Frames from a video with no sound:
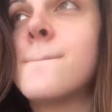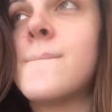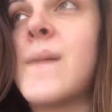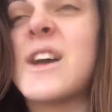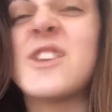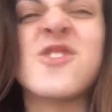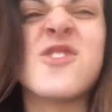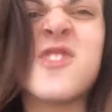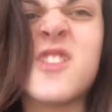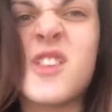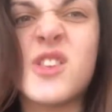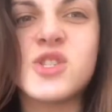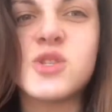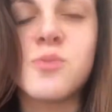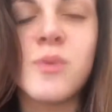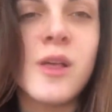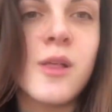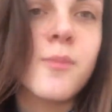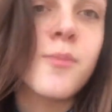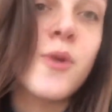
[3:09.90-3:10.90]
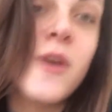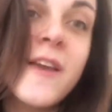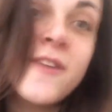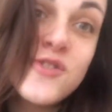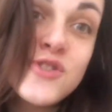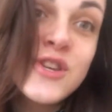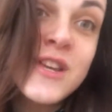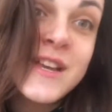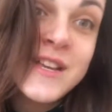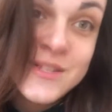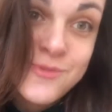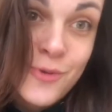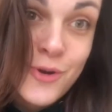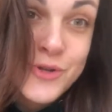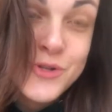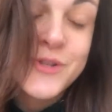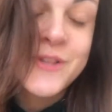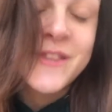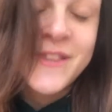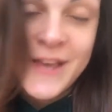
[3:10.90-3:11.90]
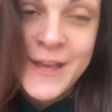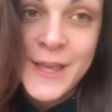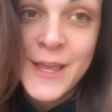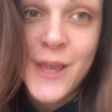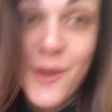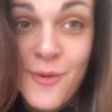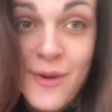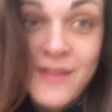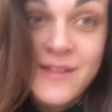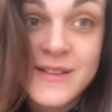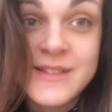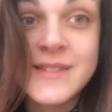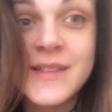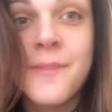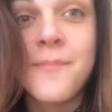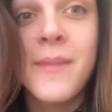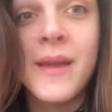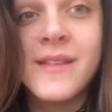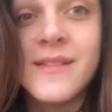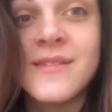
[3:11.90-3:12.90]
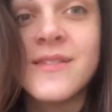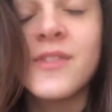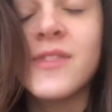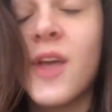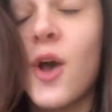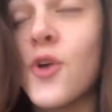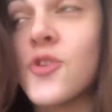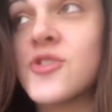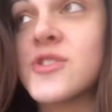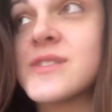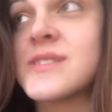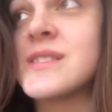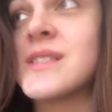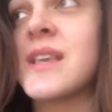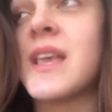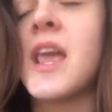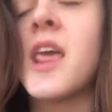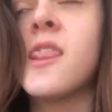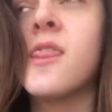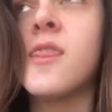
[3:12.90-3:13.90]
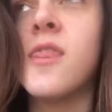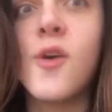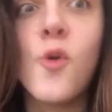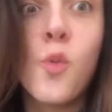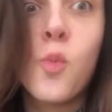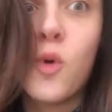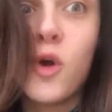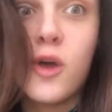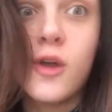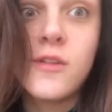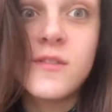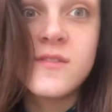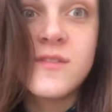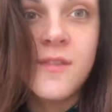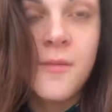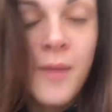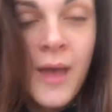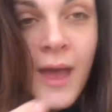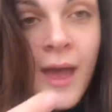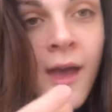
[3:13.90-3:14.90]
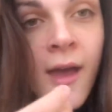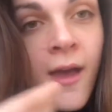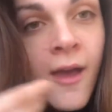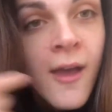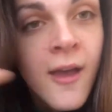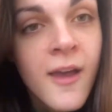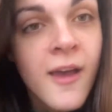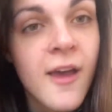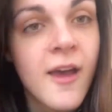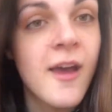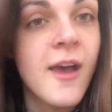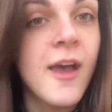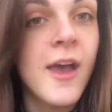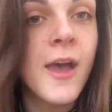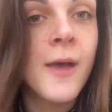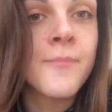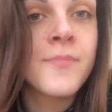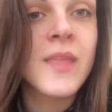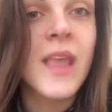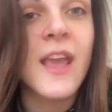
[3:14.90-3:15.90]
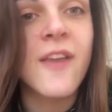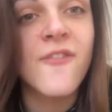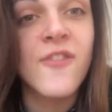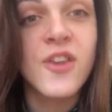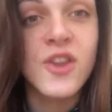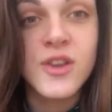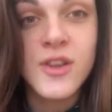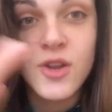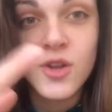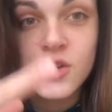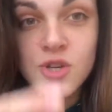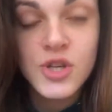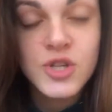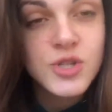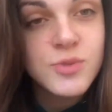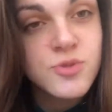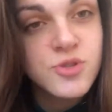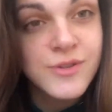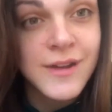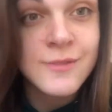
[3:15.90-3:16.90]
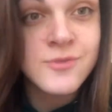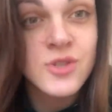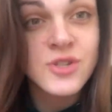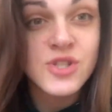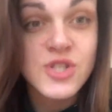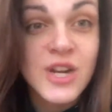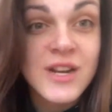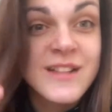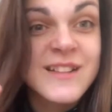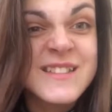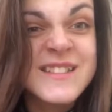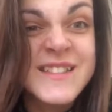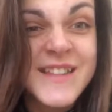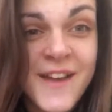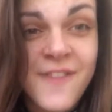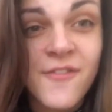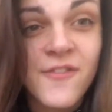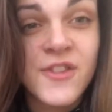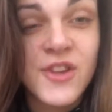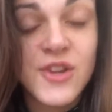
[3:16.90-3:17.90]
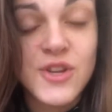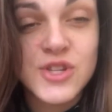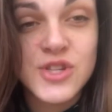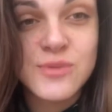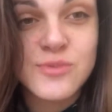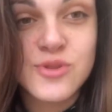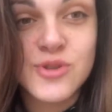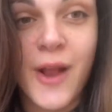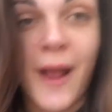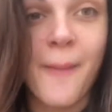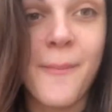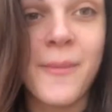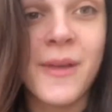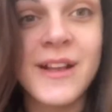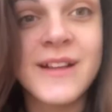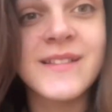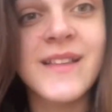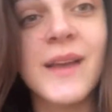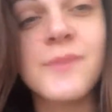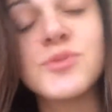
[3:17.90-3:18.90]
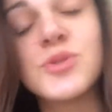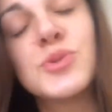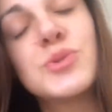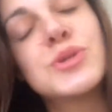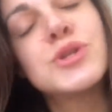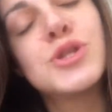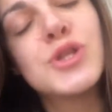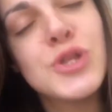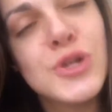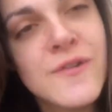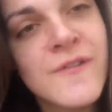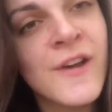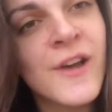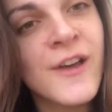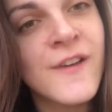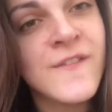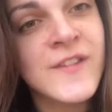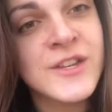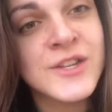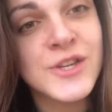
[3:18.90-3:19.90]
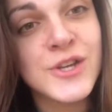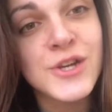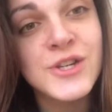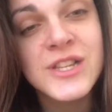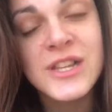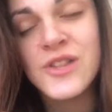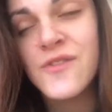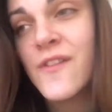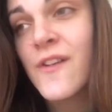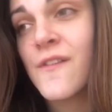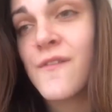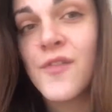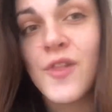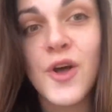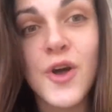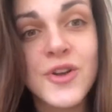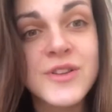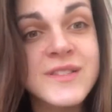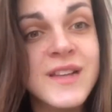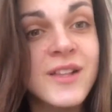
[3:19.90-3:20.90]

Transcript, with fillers: I don't think she will, but if she is watching, thank you, Alice. It meant honestly the world to me. Um, if you're uh, not subscribed to her channel, definitely go subscribe because I absolutely love her videos. I love her vlogs.